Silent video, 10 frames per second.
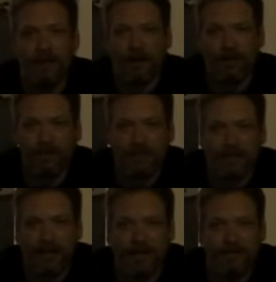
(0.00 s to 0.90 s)
on the
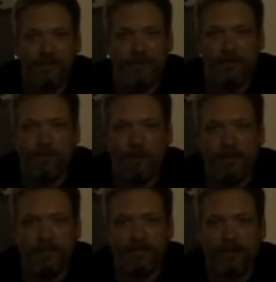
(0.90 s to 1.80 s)
side of the
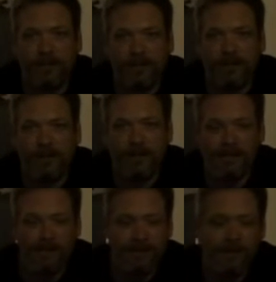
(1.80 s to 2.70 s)
walkie-talkie,
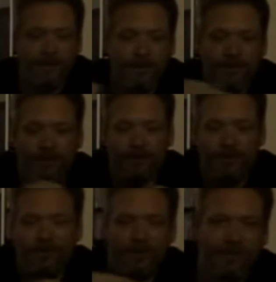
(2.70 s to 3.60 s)
you're going to